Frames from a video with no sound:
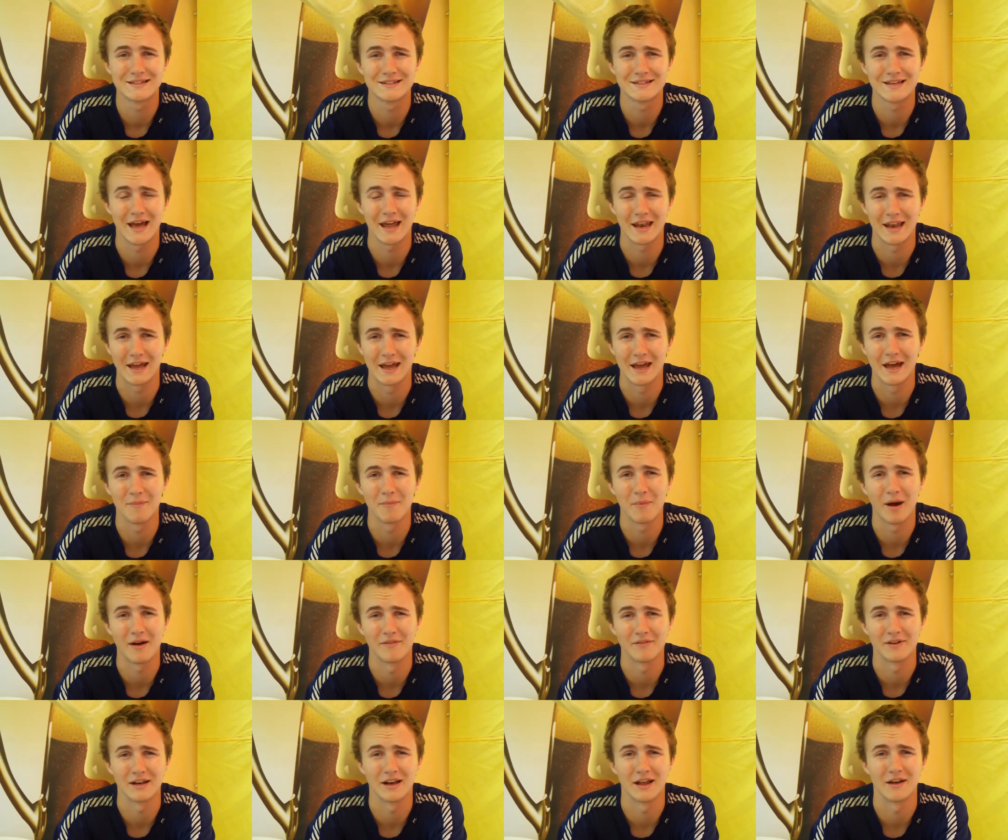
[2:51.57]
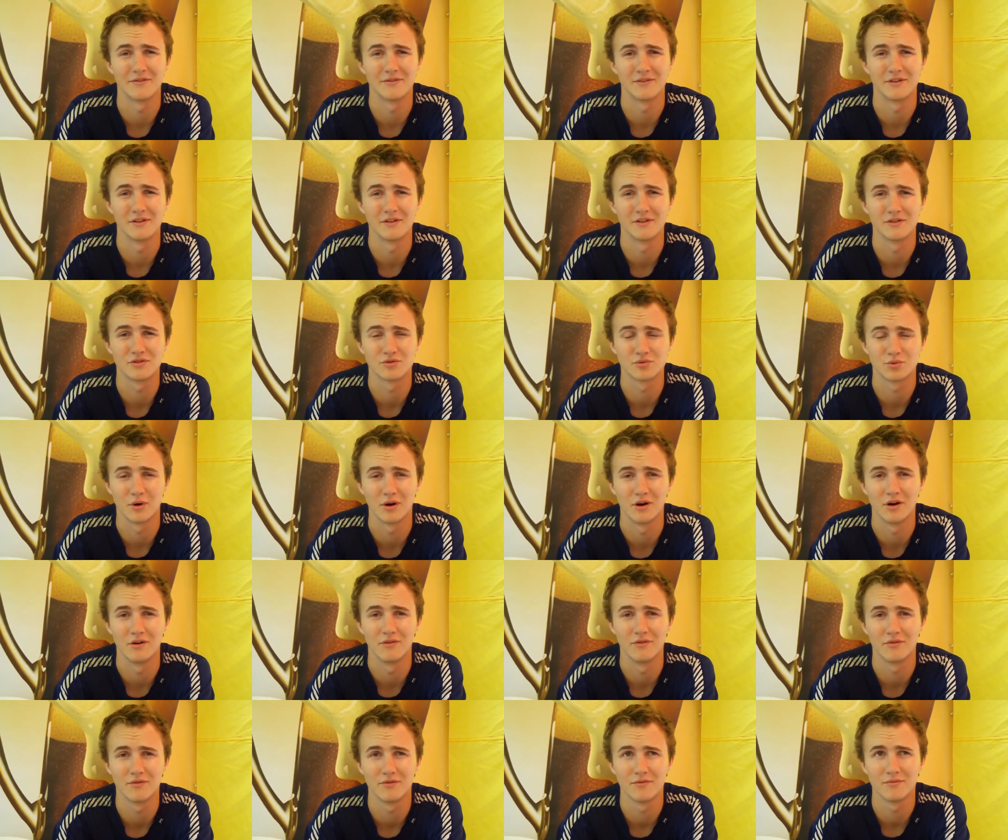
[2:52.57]
10 a.m, having left at
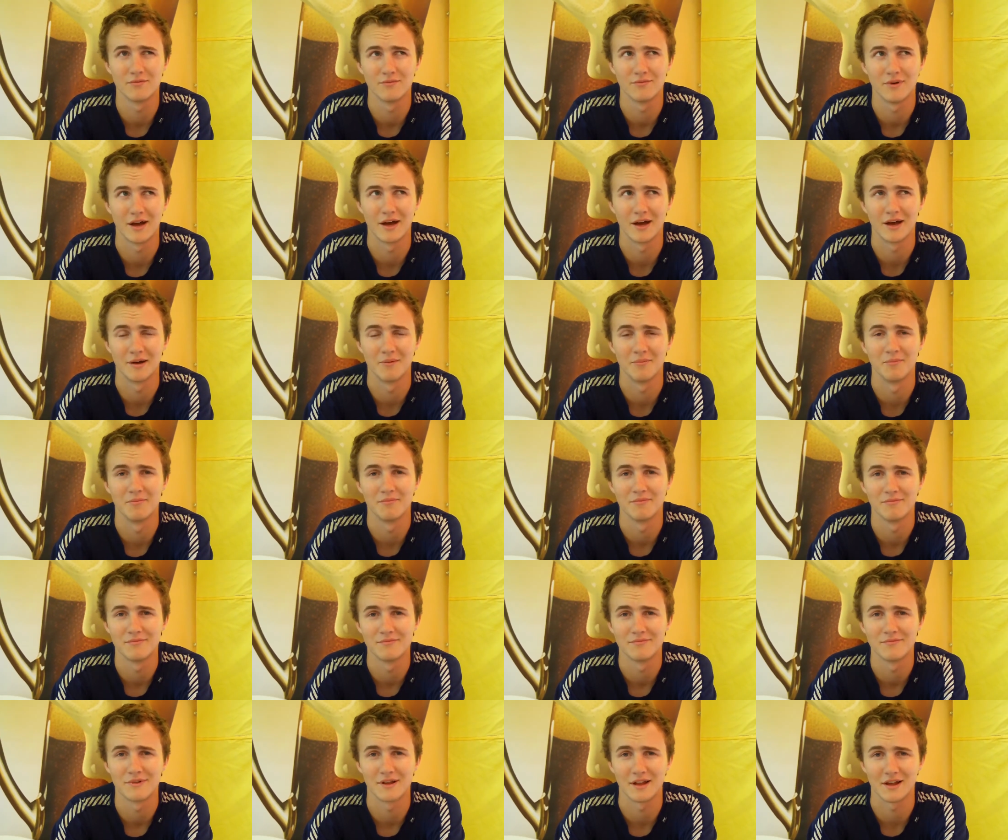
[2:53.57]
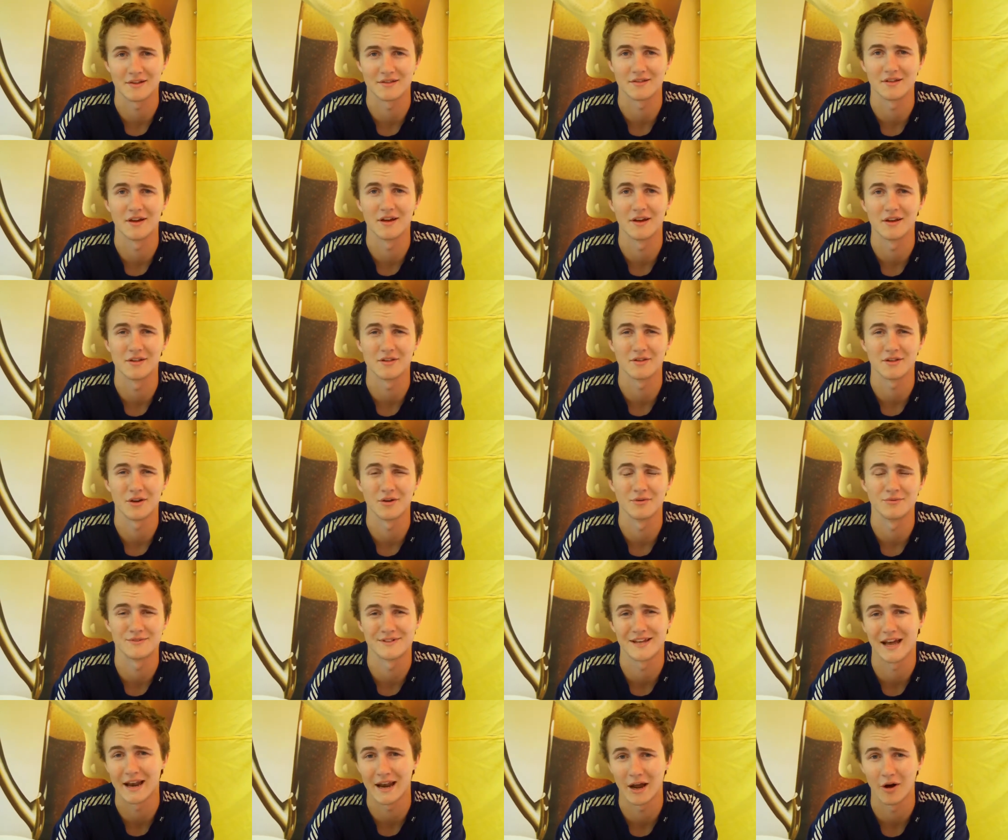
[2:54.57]
12 a.m. last night, so
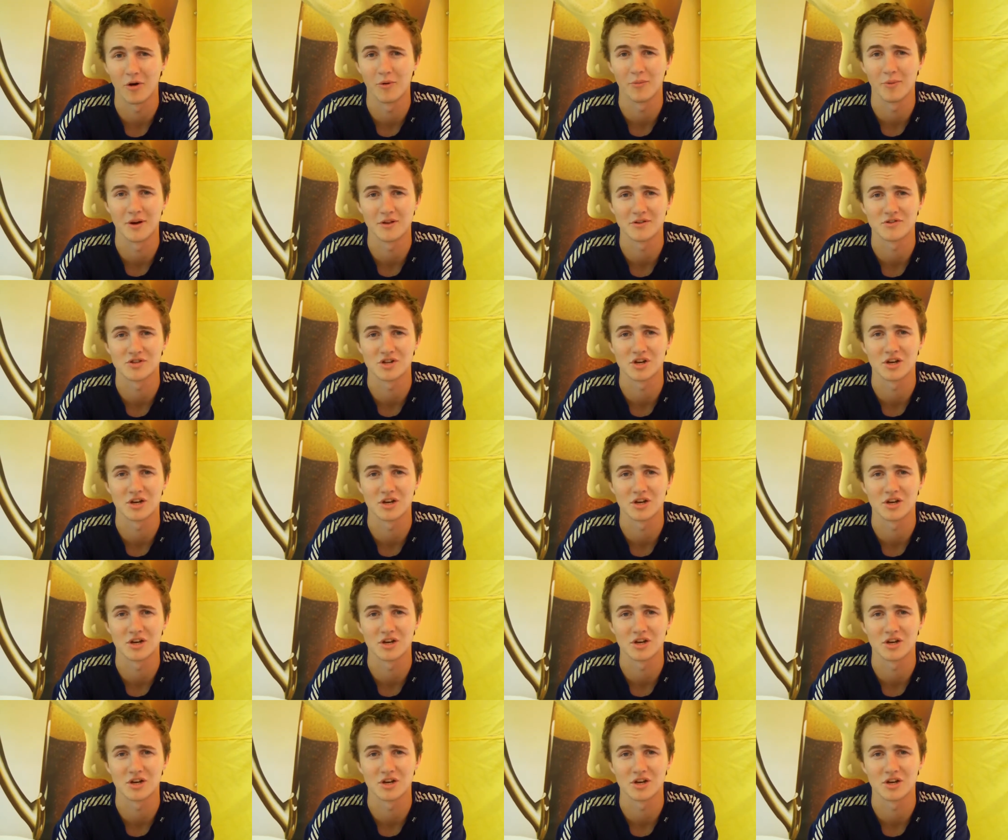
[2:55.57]
10-hour bus